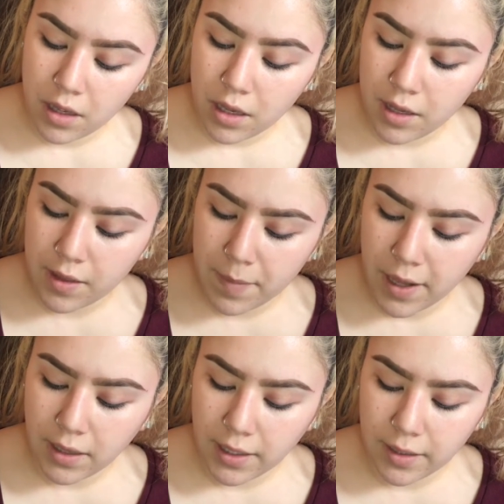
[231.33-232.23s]
in the
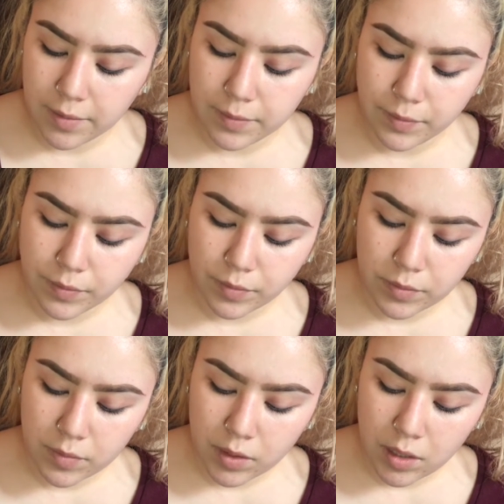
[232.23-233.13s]
palette,
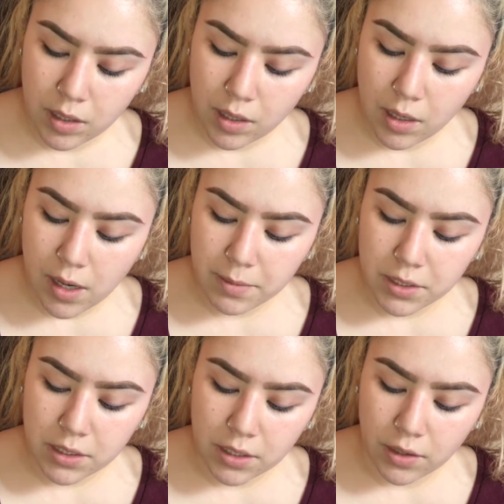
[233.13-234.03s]
I'm
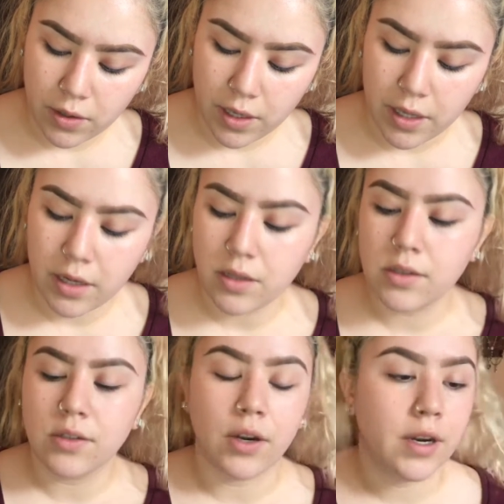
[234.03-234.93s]
just gonna go ahead and
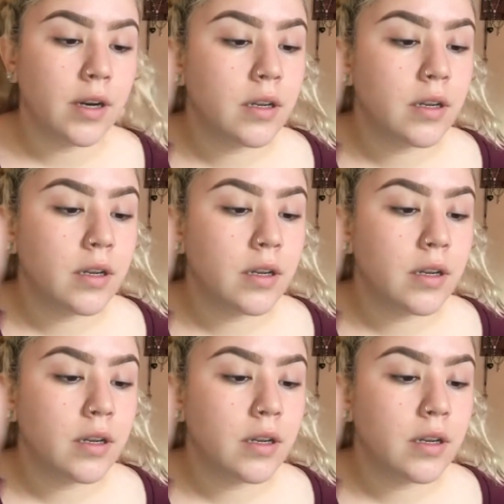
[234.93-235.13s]
start